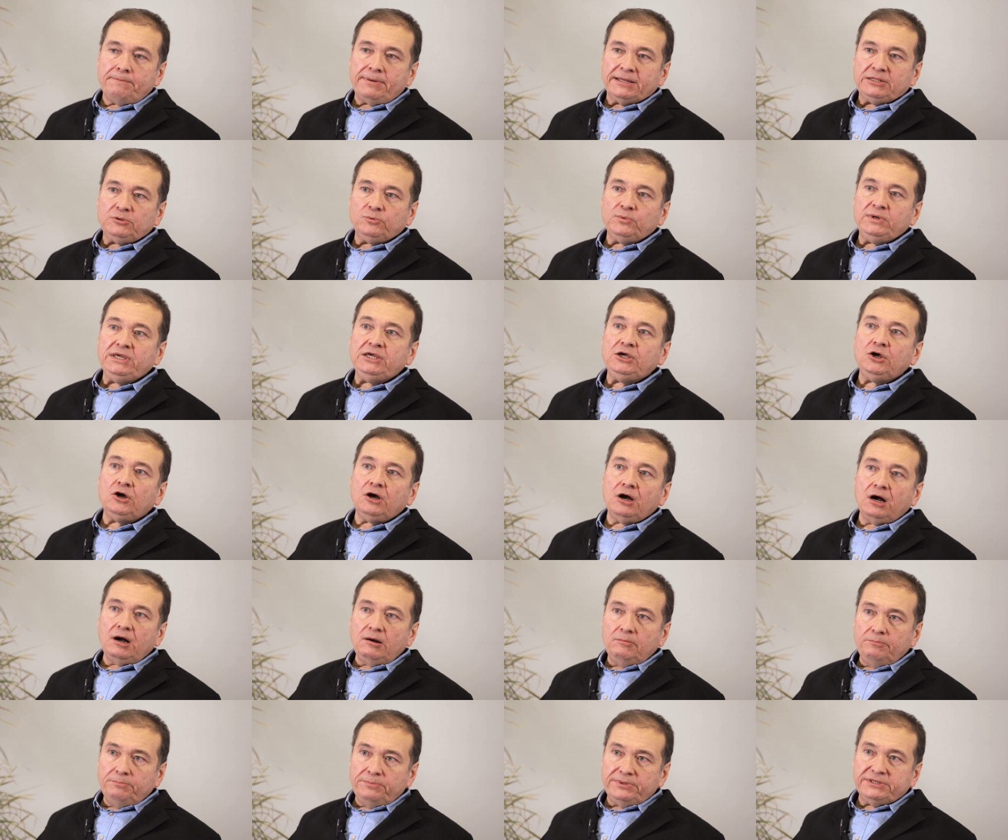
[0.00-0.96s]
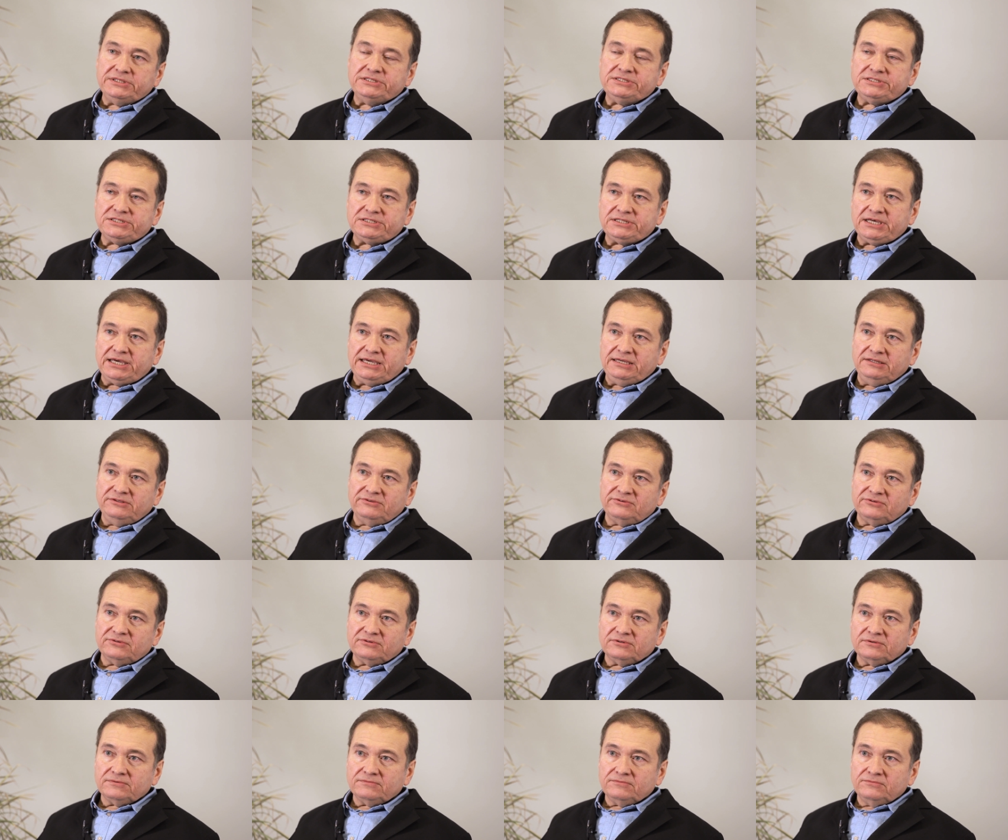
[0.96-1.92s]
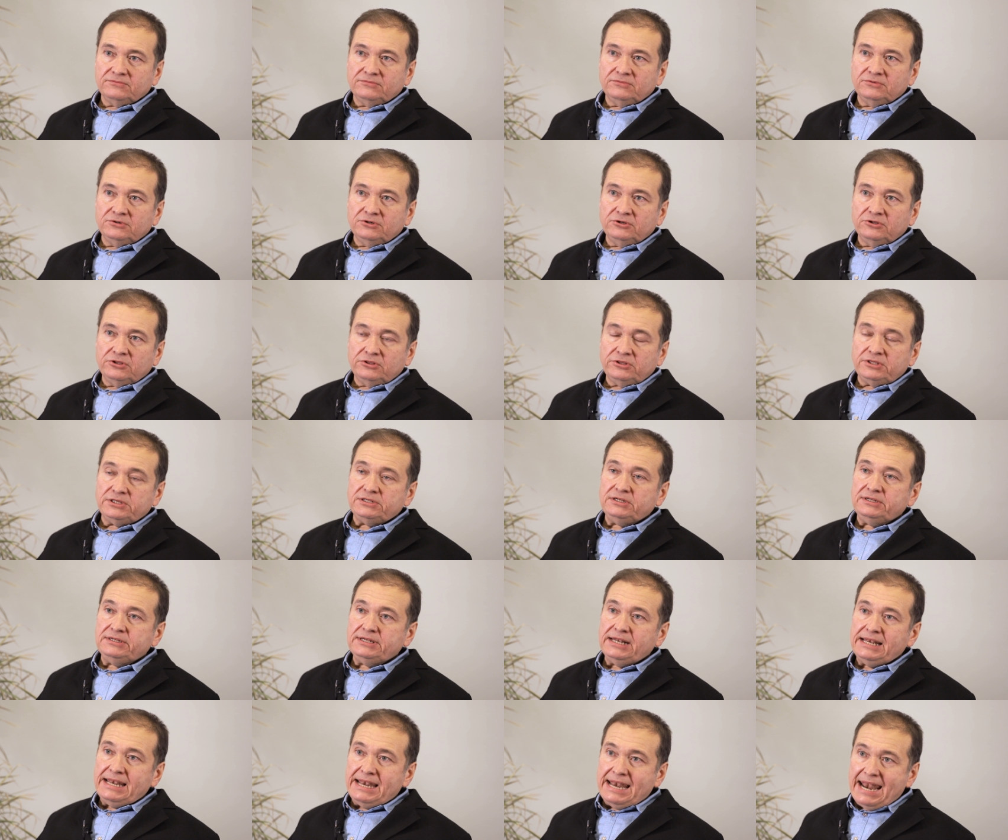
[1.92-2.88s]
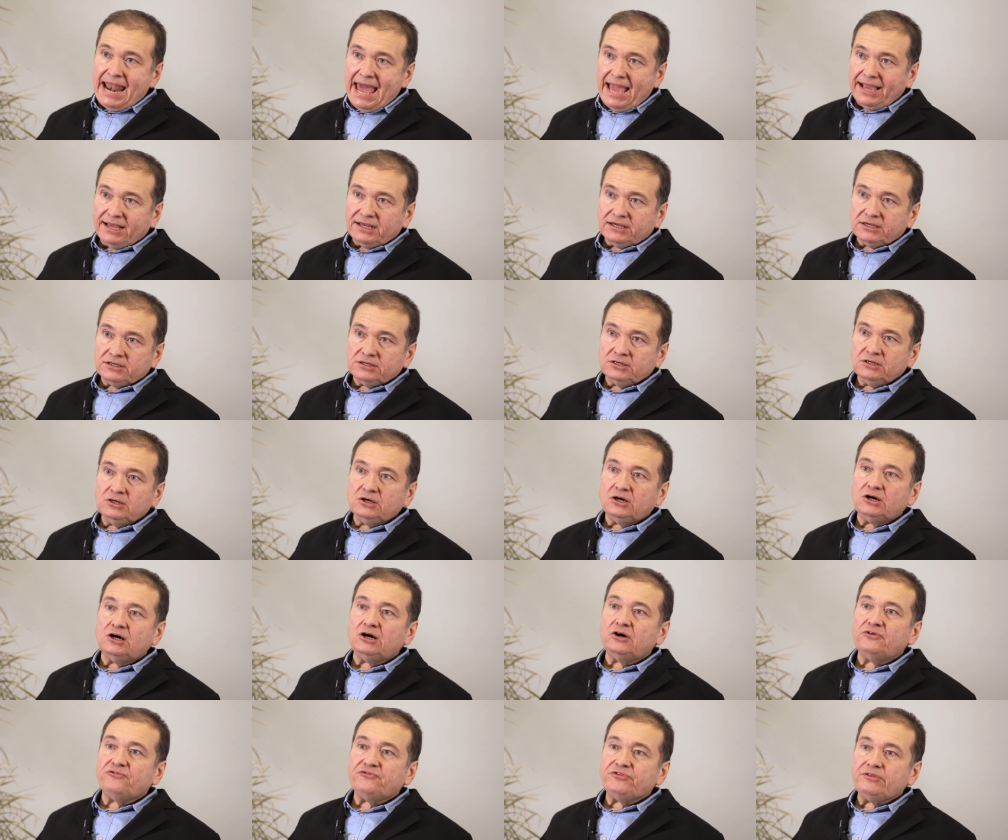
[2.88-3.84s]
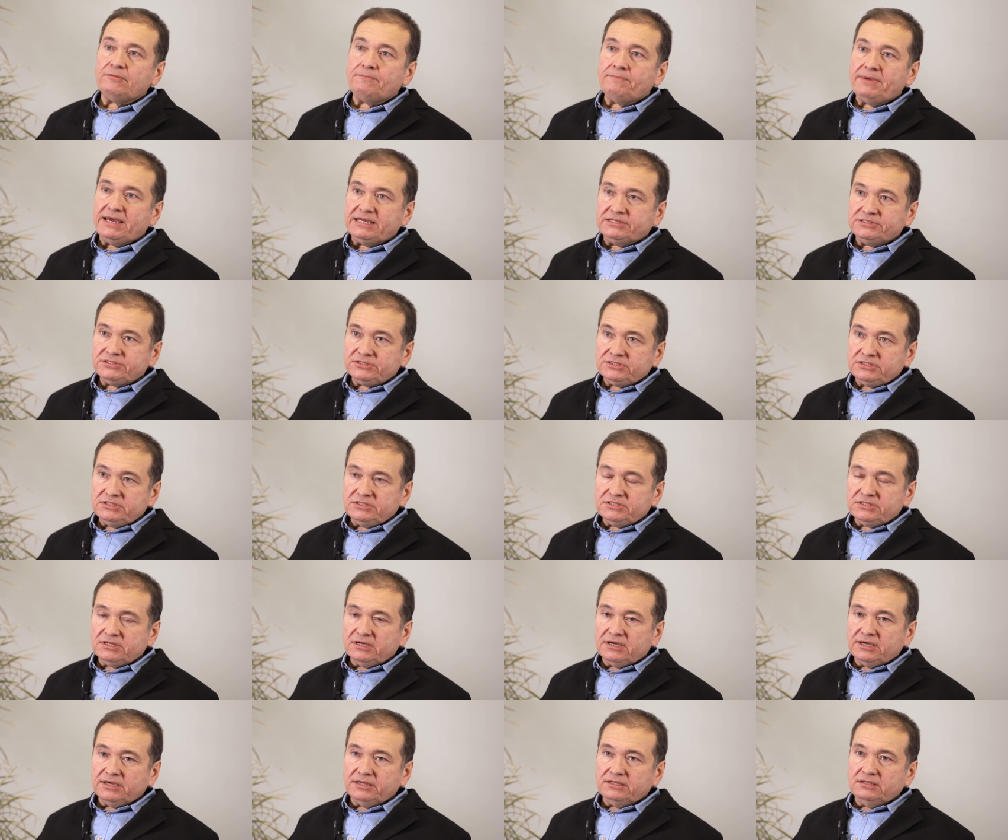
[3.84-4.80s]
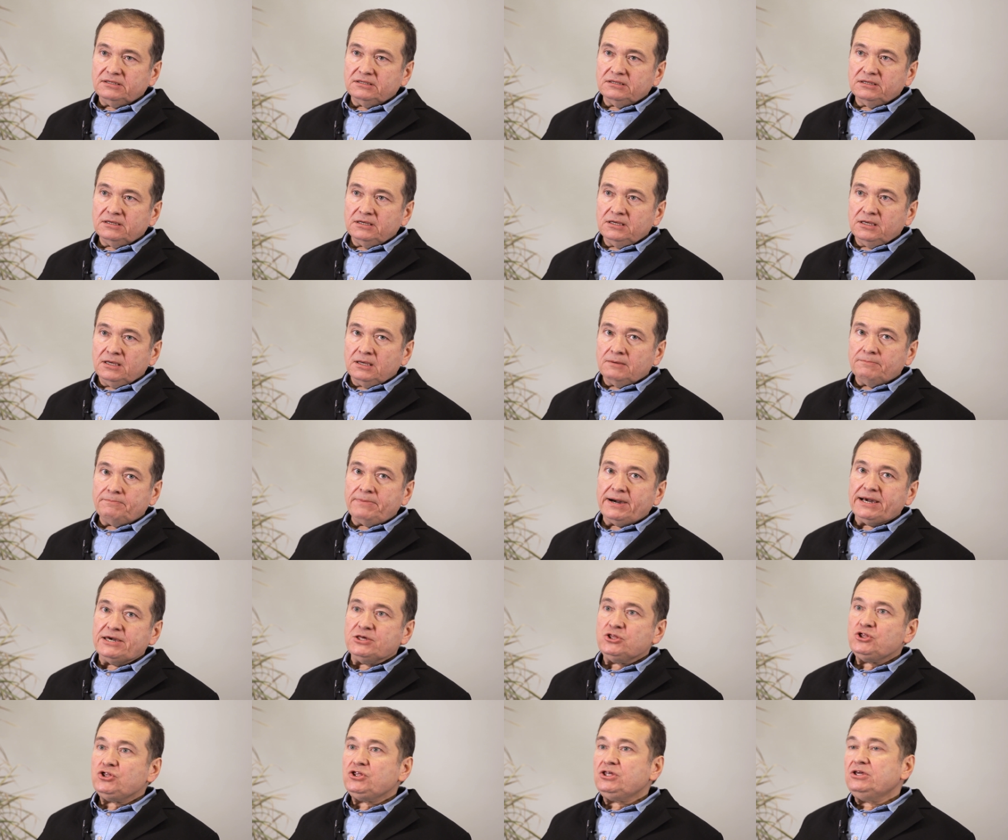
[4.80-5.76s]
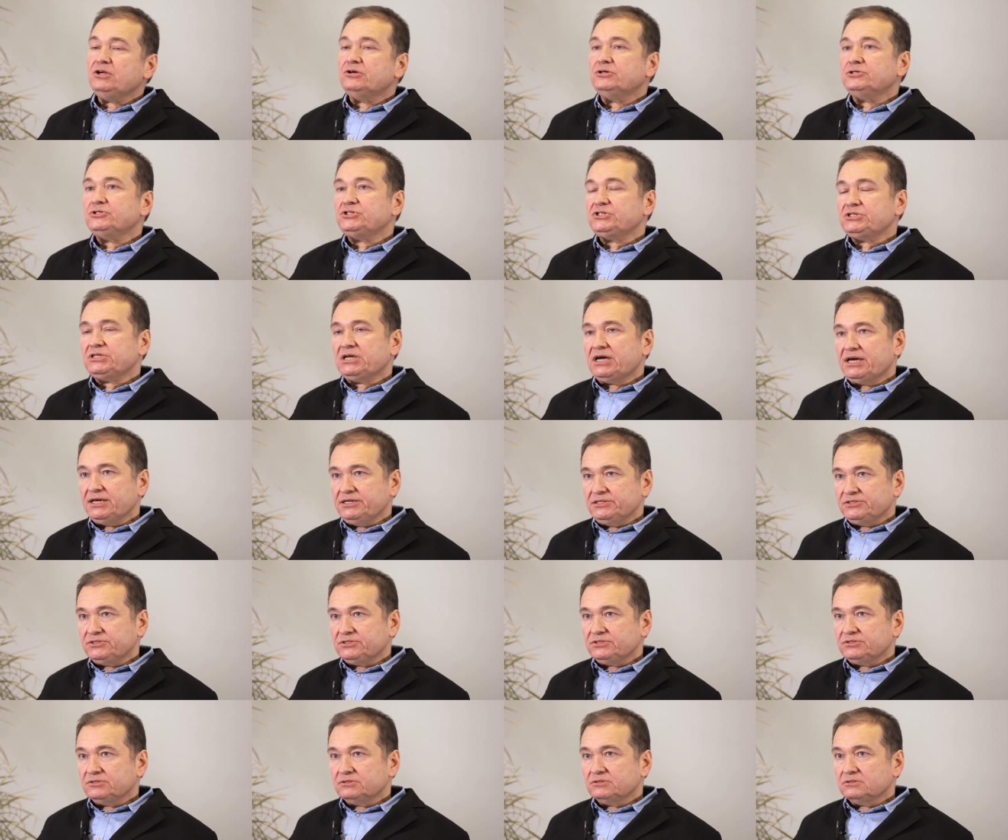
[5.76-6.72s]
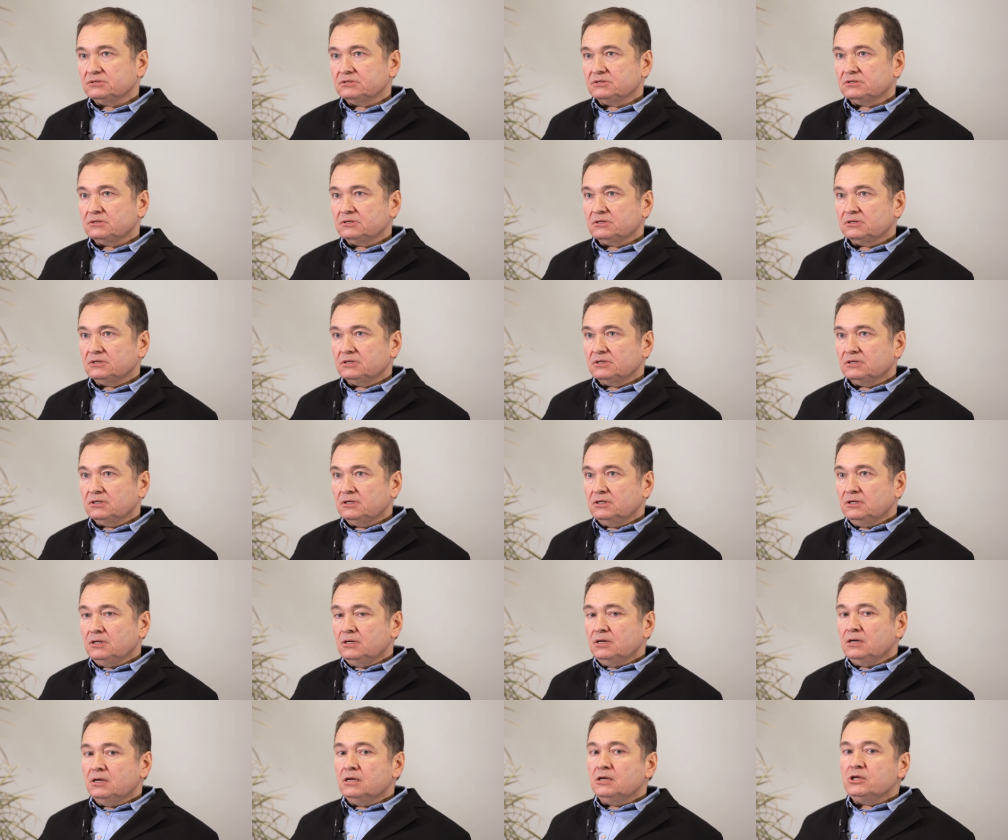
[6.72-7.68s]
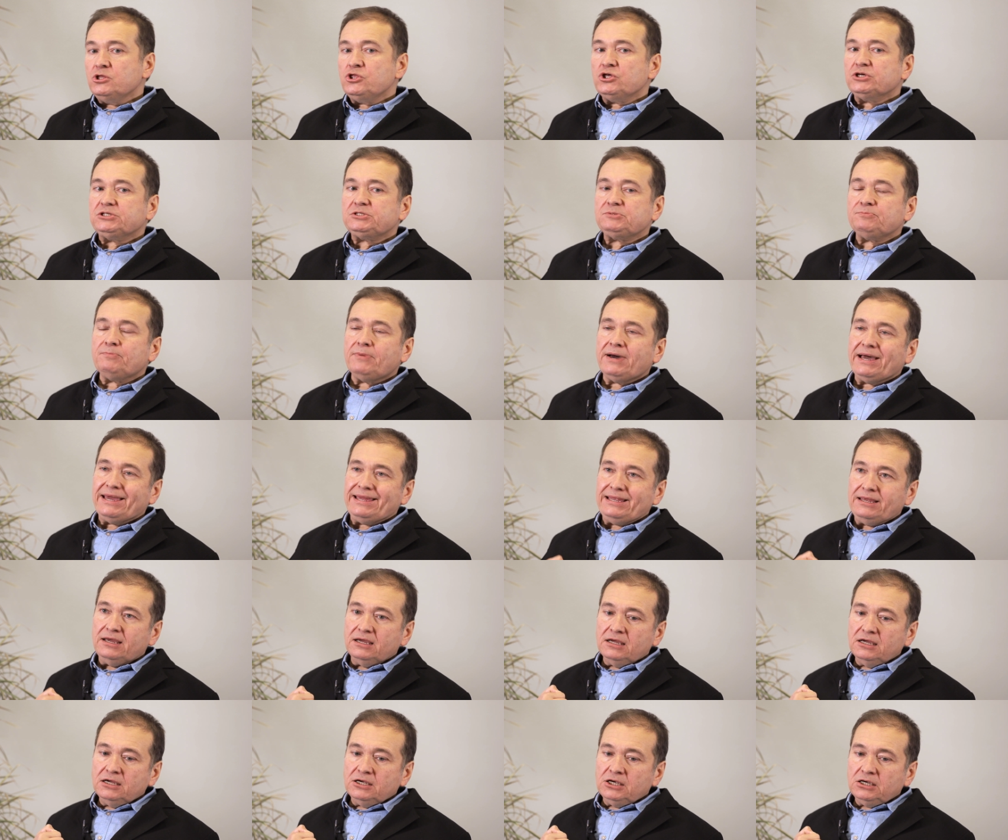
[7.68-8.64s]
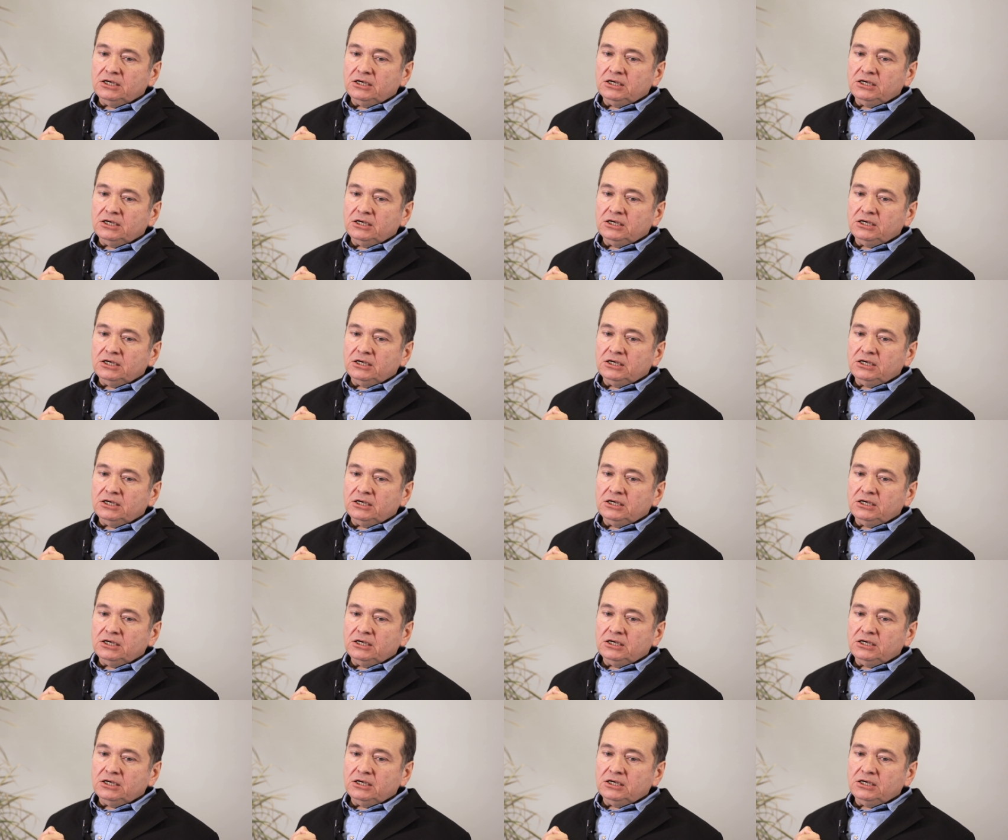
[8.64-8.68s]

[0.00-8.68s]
but we compensate the lack of the best design by sheer size, just by